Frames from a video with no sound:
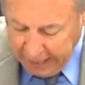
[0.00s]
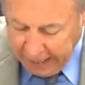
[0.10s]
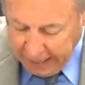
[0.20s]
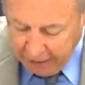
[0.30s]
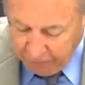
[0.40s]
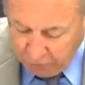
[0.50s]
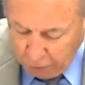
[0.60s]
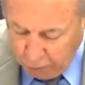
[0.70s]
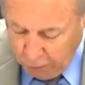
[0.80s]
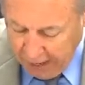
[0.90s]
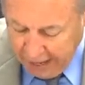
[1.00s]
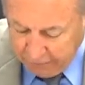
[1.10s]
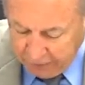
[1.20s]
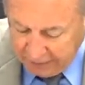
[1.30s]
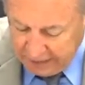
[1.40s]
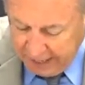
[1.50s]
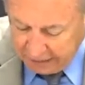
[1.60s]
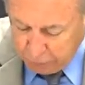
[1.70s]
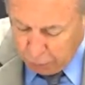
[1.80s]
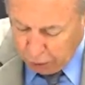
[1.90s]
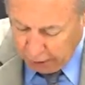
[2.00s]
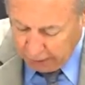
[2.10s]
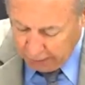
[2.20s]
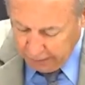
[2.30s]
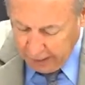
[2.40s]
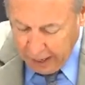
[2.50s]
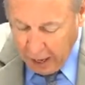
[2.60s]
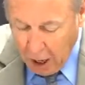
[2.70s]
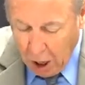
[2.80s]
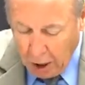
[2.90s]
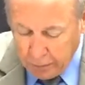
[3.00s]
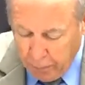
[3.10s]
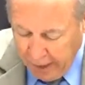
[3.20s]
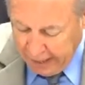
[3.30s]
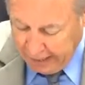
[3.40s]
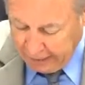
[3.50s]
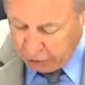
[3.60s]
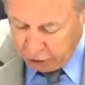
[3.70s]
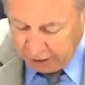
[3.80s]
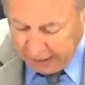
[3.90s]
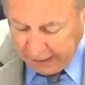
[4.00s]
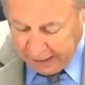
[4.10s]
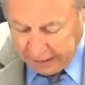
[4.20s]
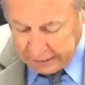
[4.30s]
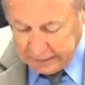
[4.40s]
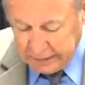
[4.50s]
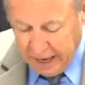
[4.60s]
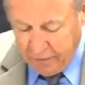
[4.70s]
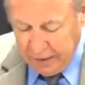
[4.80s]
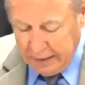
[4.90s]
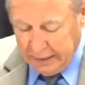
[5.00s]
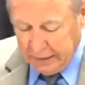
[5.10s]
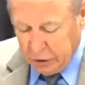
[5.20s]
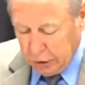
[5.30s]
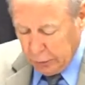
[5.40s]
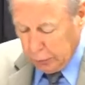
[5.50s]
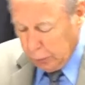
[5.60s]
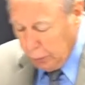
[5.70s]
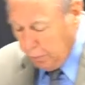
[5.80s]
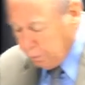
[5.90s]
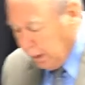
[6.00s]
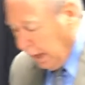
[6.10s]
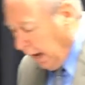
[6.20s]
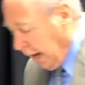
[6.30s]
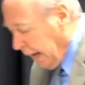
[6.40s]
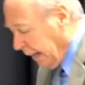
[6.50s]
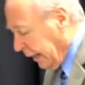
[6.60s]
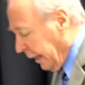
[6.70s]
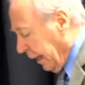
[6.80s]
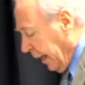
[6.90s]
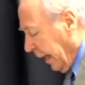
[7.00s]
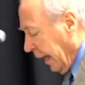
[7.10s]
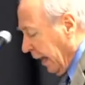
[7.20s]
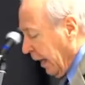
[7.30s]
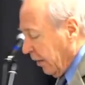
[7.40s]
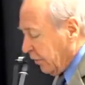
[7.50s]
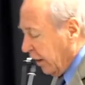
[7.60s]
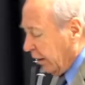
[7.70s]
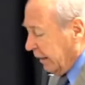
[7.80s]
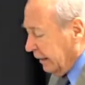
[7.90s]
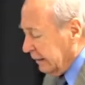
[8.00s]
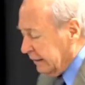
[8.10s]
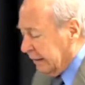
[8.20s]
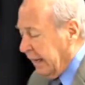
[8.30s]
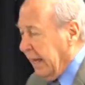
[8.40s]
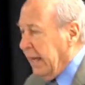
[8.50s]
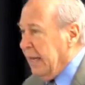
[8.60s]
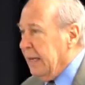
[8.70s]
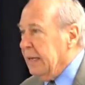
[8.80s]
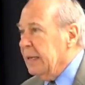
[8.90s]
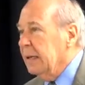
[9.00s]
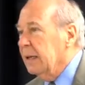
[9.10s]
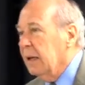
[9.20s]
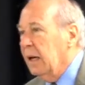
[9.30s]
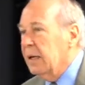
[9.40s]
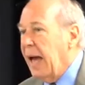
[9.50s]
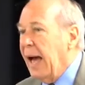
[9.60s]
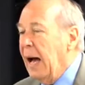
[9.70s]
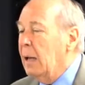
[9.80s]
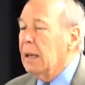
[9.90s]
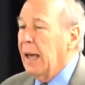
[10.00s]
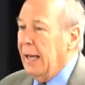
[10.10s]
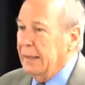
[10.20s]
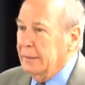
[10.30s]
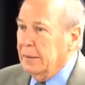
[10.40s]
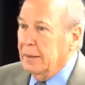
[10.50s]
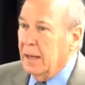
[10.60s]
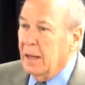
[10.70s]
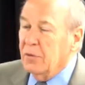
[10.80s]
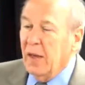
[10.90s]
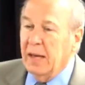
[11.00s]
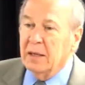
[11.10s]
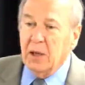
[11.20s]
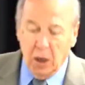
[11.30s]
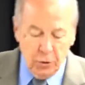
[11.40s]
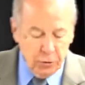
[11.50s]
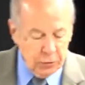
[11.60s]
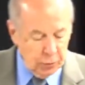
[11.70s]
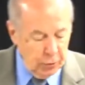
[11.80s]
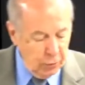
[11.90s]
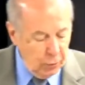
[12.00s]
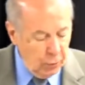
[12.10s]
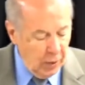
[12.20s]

if you have the textbook on page 72, there is an outline that goes through,